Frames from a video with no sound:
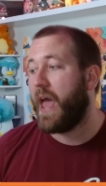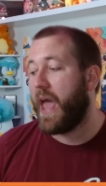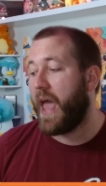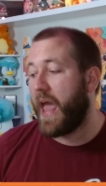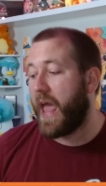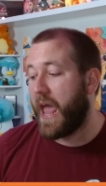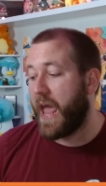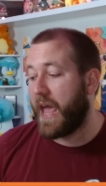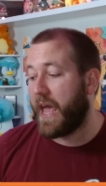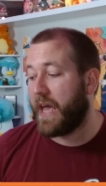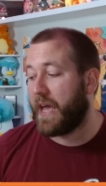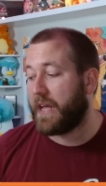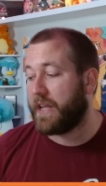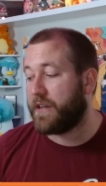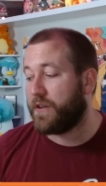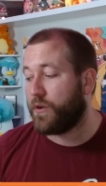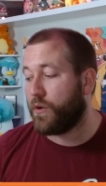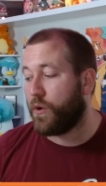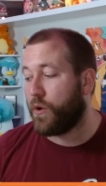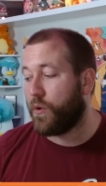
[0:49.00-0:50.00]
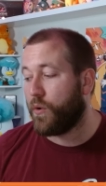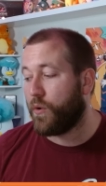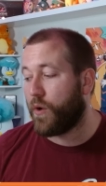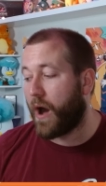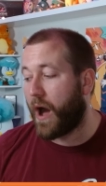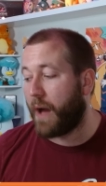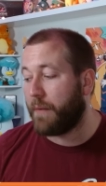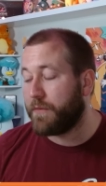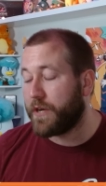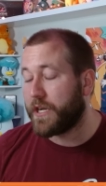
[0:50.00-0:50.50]
And
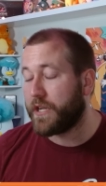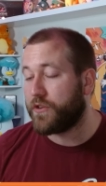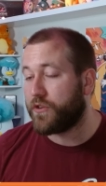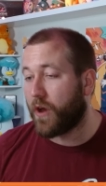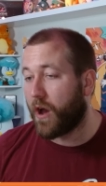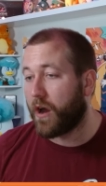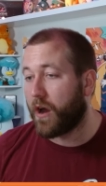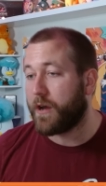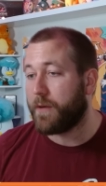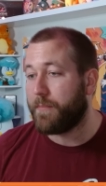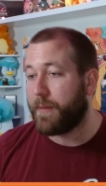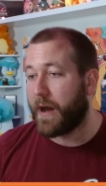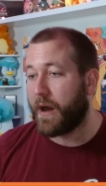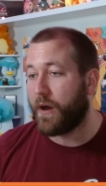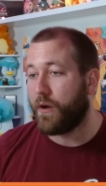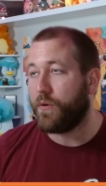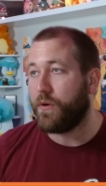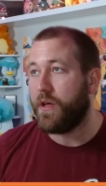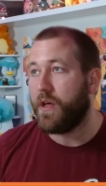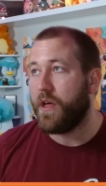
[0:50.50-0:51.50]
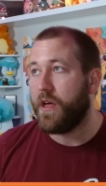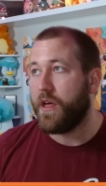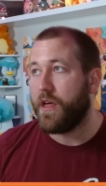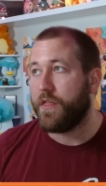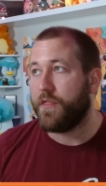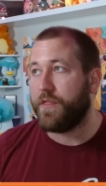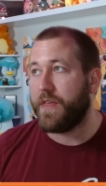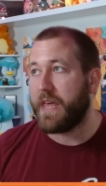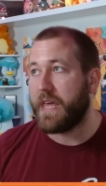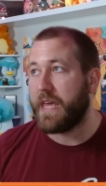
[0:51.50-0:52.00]
I'm going to talk about
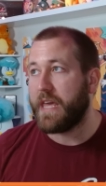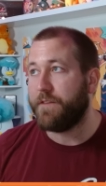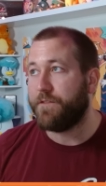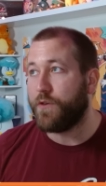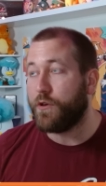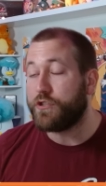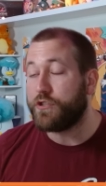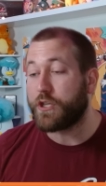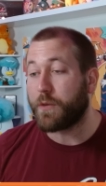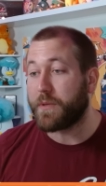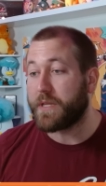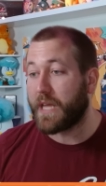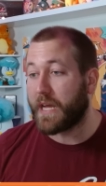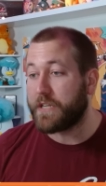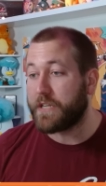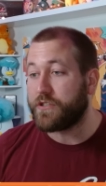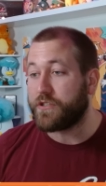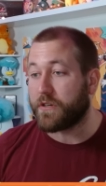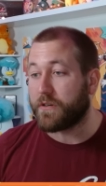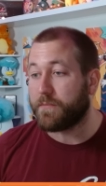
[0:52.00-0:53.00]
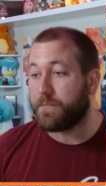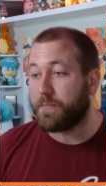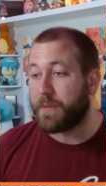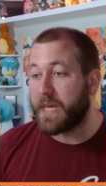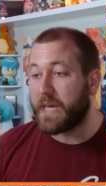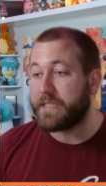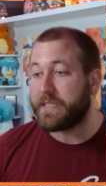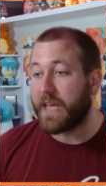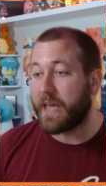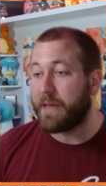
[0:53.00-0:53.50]
the future potential
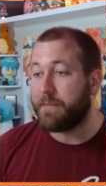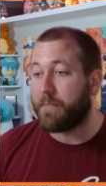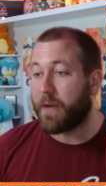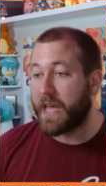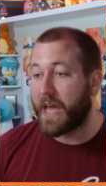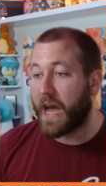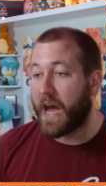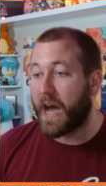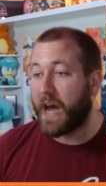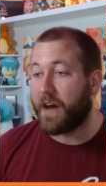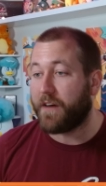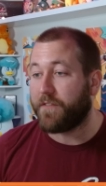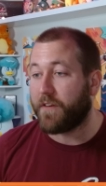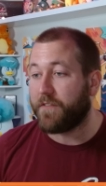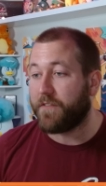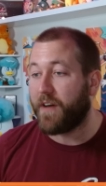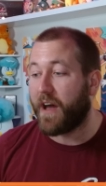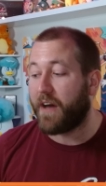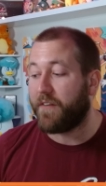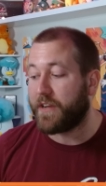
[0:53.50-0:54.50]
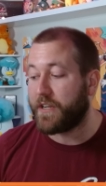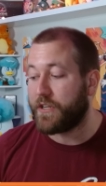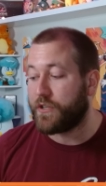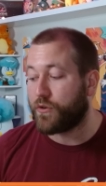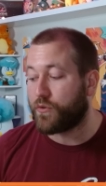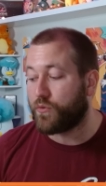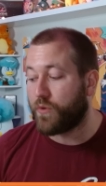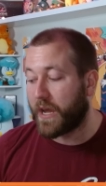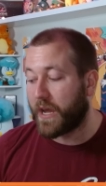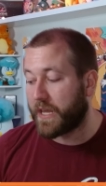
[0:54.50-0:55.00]
PSA might have of having to
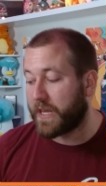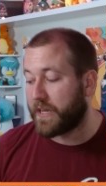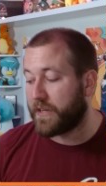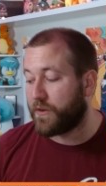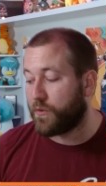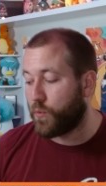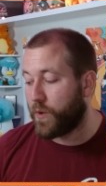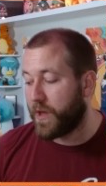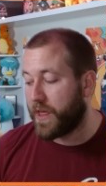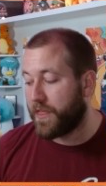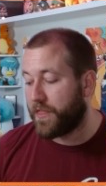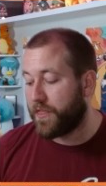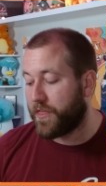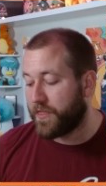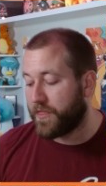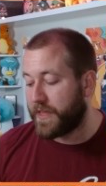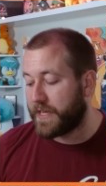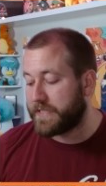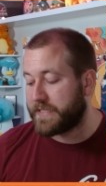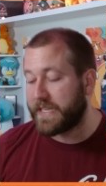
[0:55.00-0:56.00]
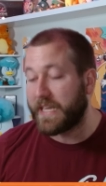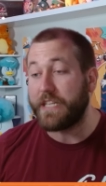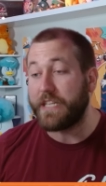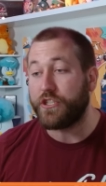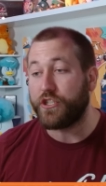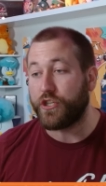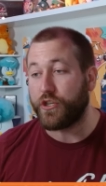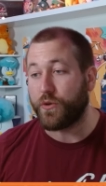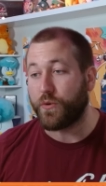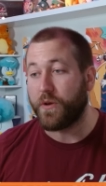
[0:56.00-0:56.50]
reckon with this
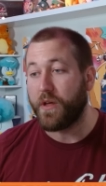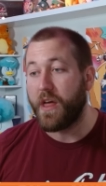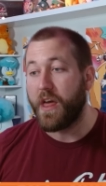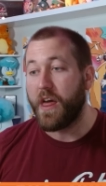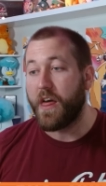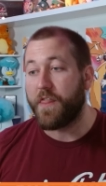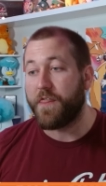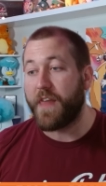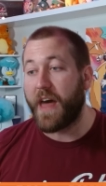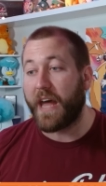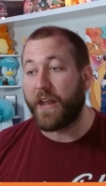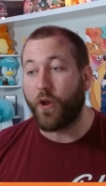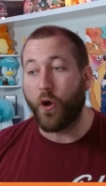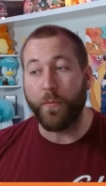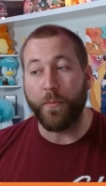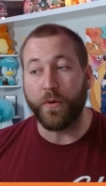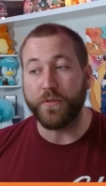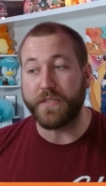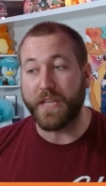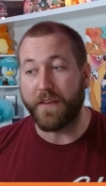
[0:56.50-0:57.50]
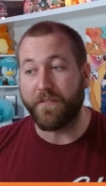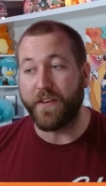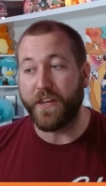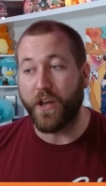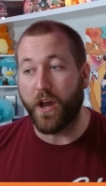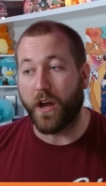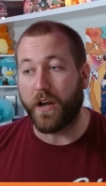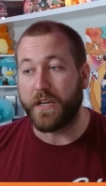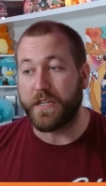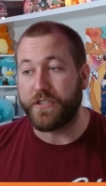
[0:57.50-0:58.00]
issue that almost every
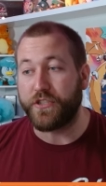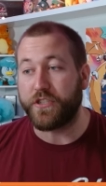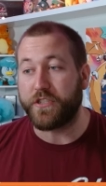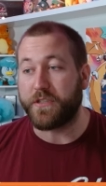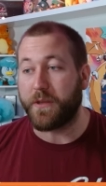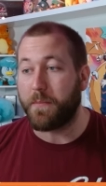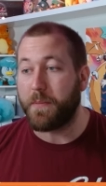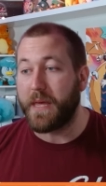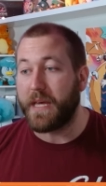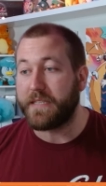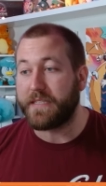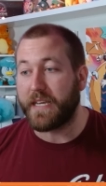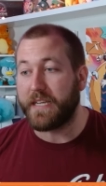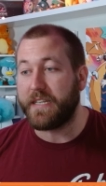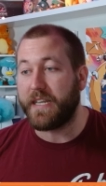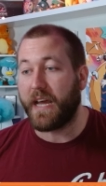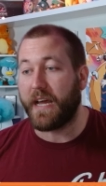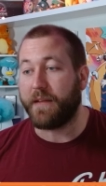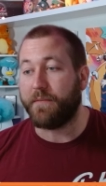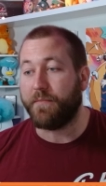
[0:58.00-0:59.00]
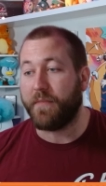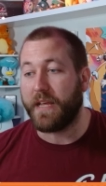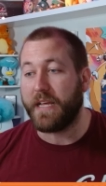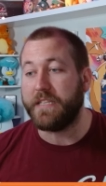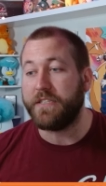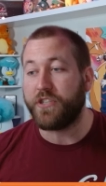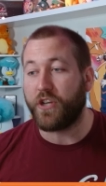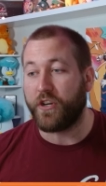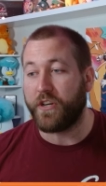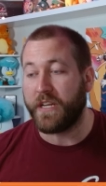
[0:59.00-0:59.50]
card is just a PSA 10 in
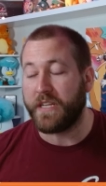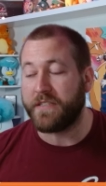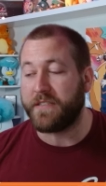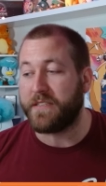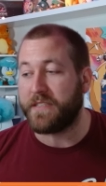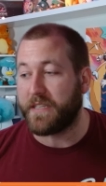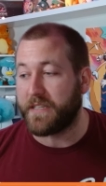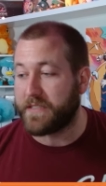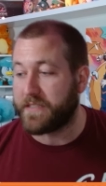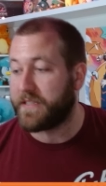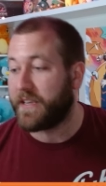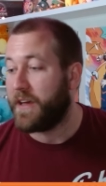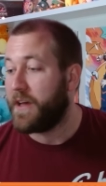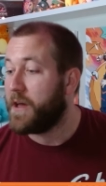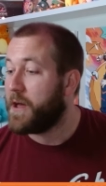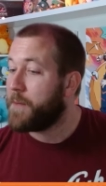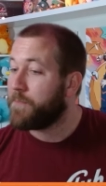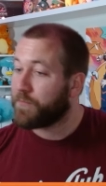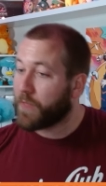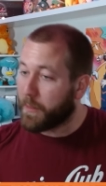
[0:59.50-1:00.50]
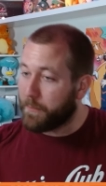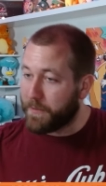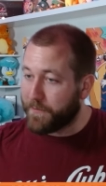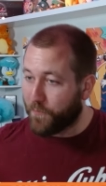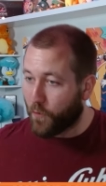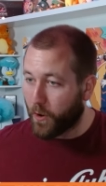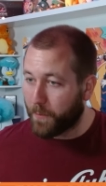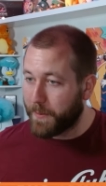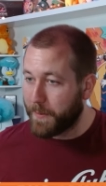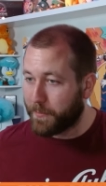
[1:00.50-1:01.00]
certain instances.
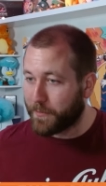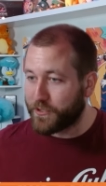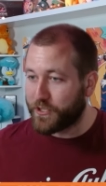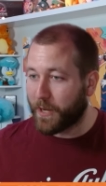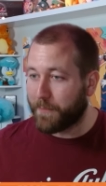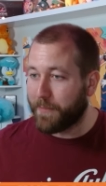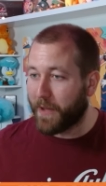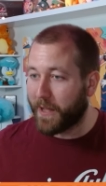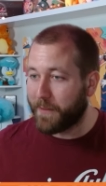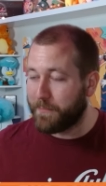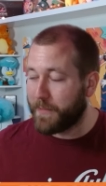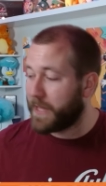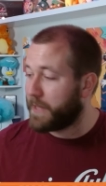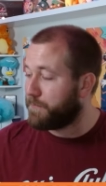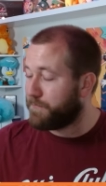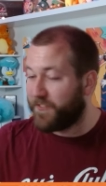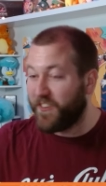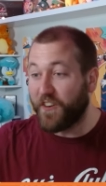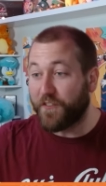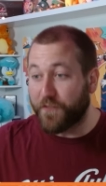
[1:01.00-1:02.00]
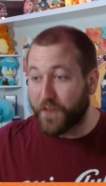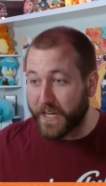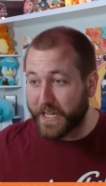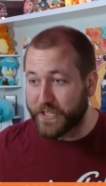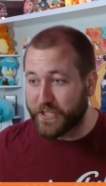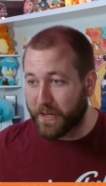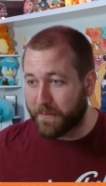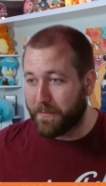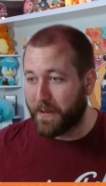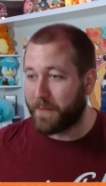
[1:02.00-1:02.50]
Before people jump on me, feel free to
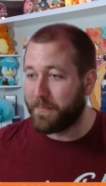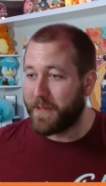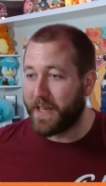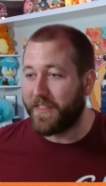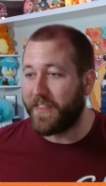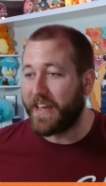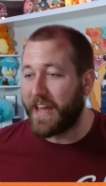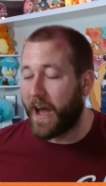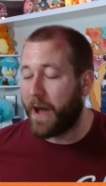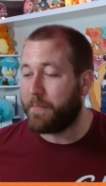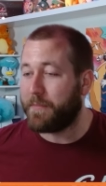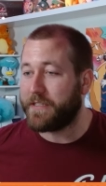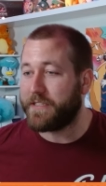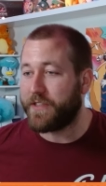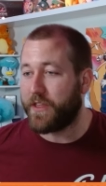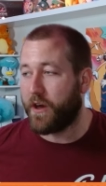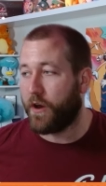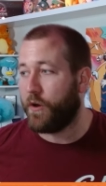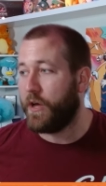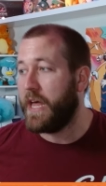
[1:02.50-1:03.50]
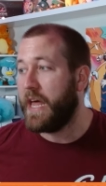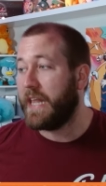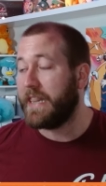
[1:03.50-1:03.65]
jump on me in the comments though.